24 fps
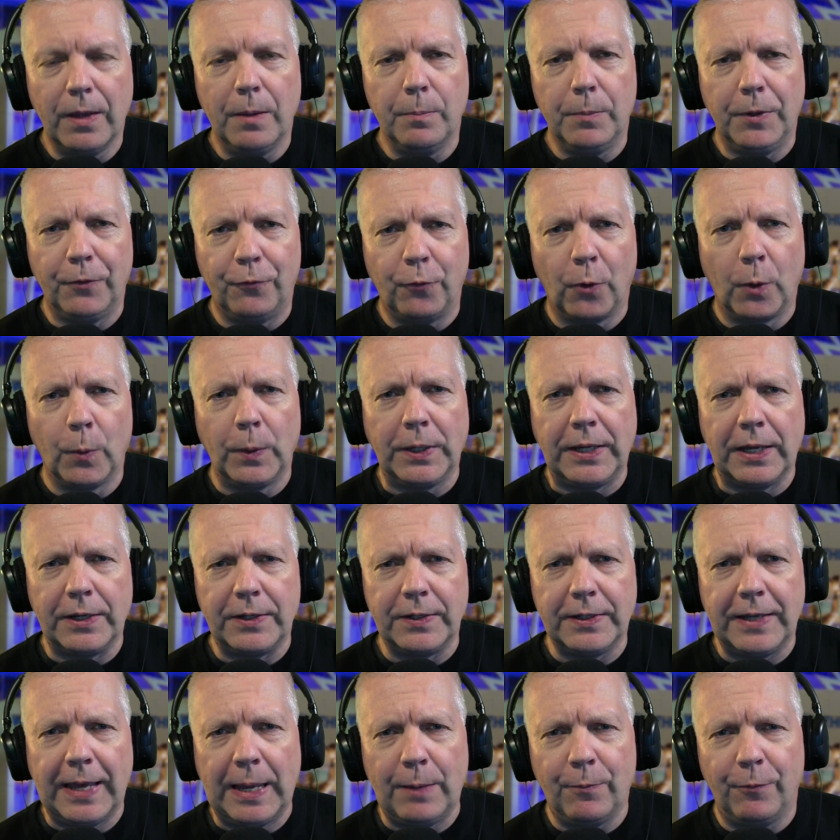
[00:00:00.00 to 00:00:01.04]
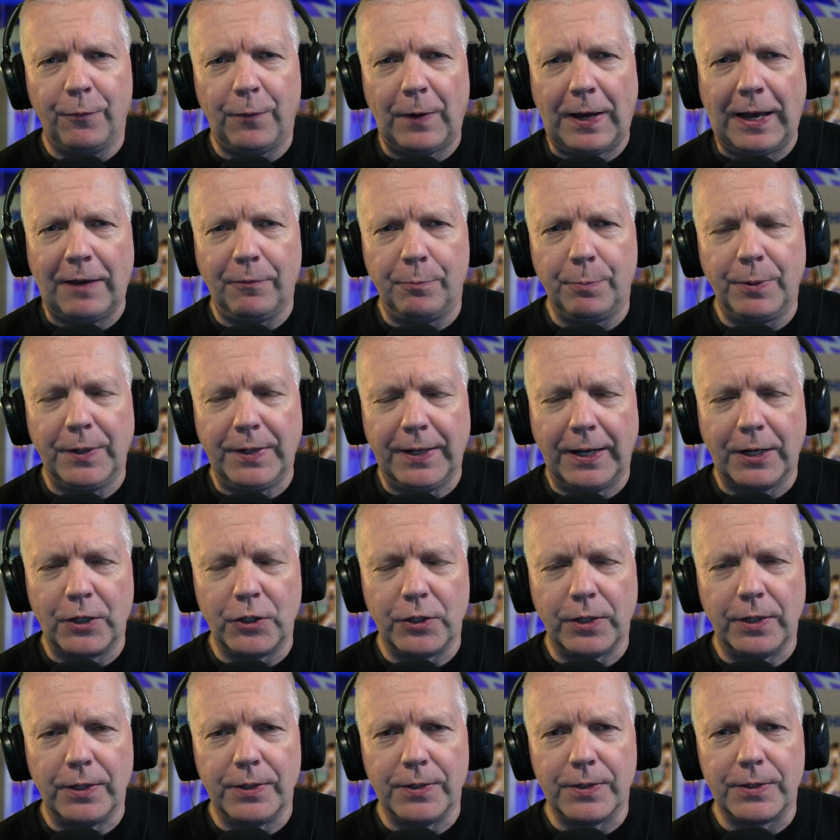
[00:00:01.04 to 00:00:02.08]
Before we get to Game 5
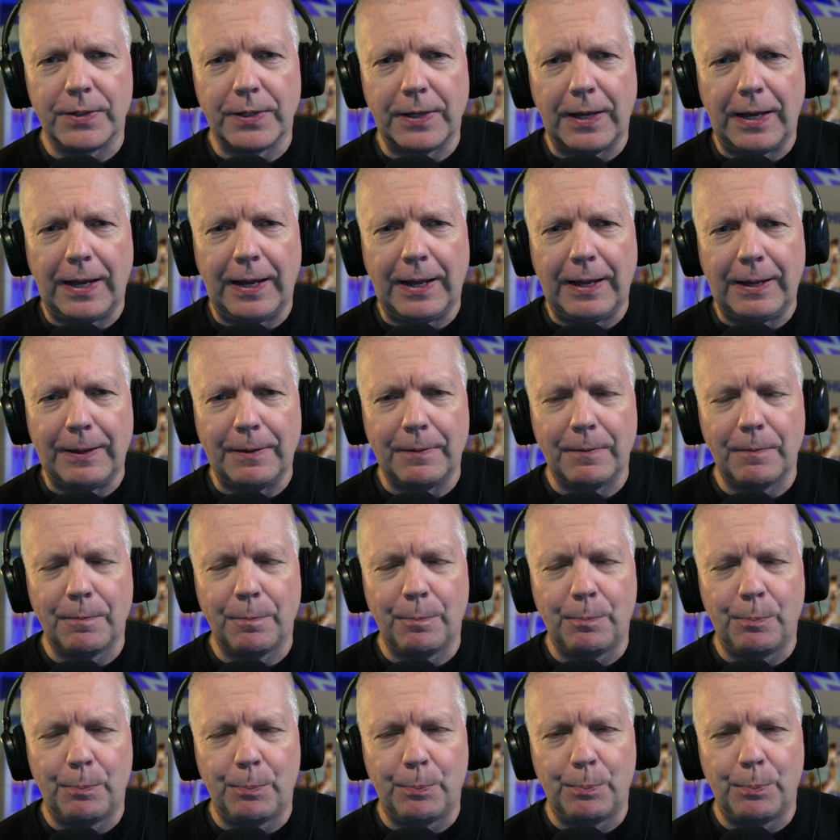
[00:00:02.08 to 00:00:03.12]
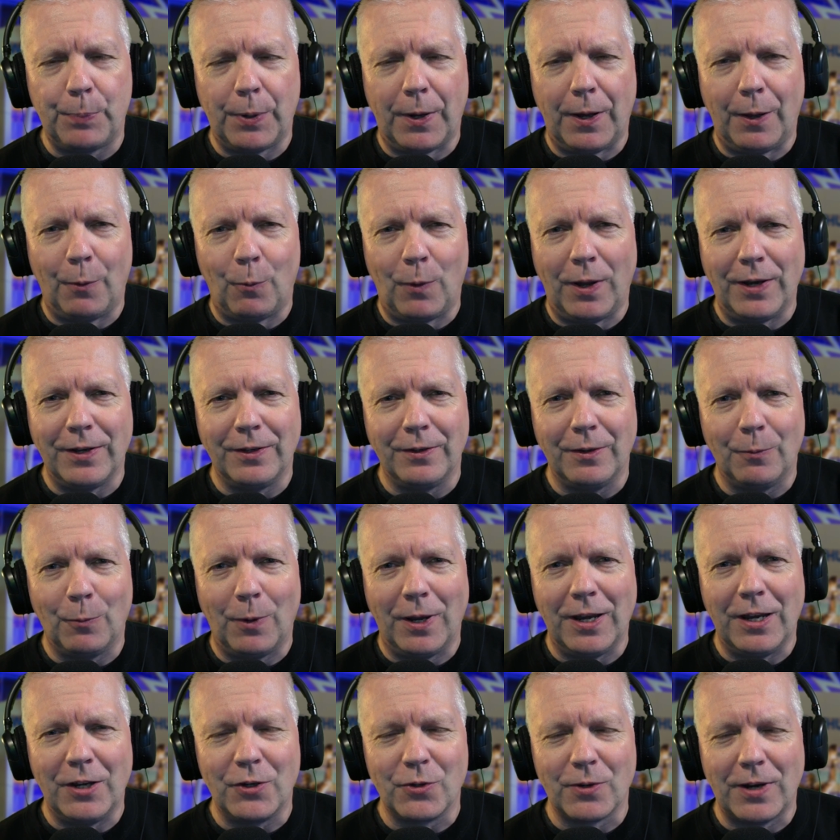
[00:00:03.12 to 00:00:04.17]
predictions, Paul,
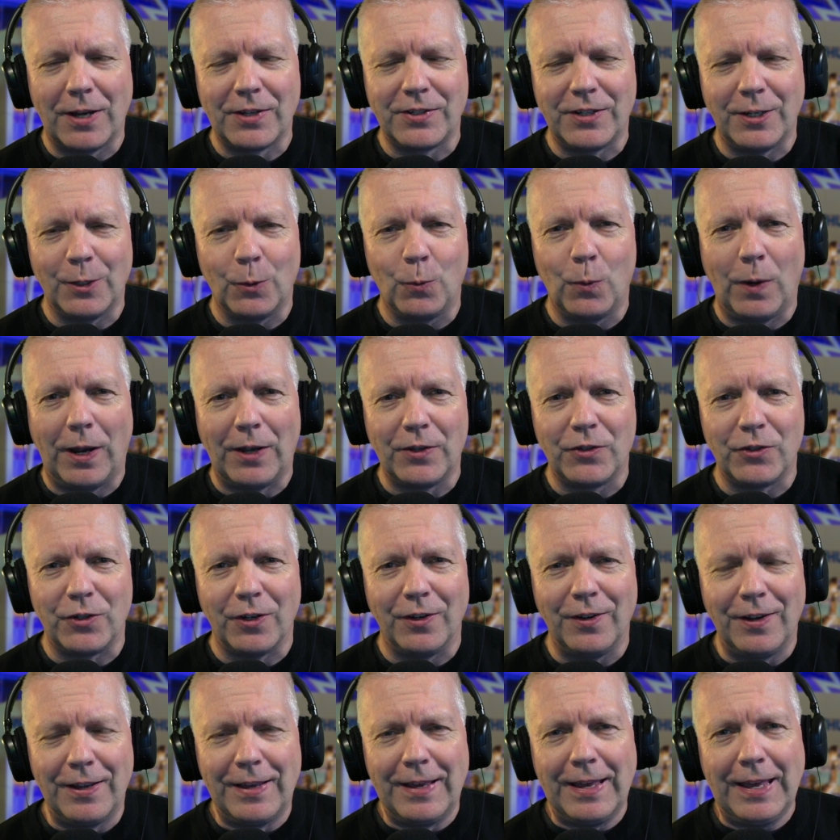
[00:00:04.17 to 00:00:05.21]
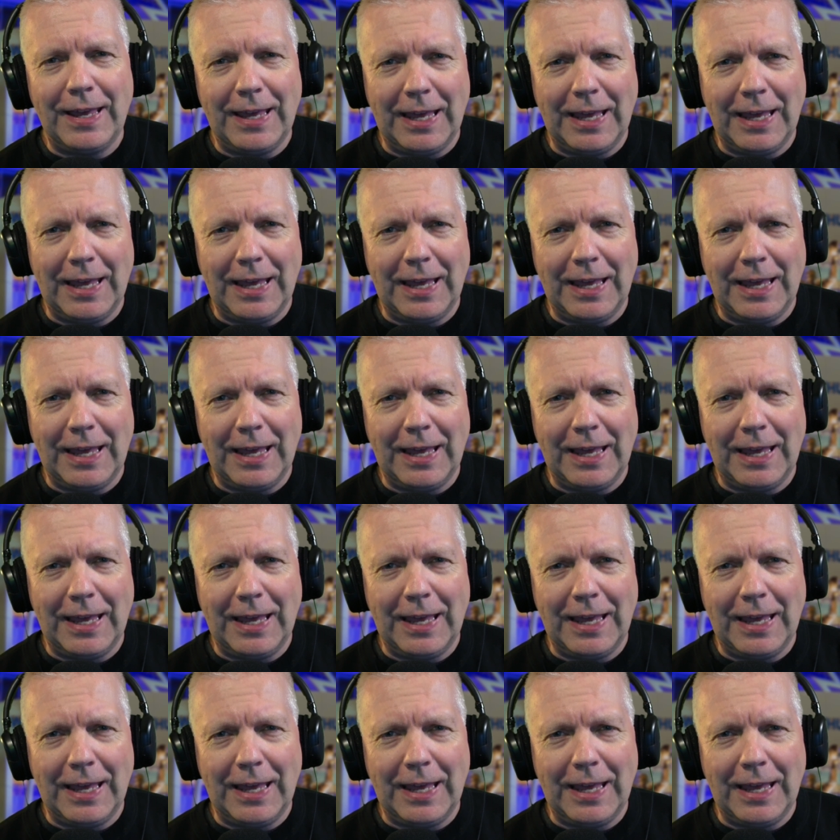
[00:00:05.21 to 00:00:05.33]
one interesting question.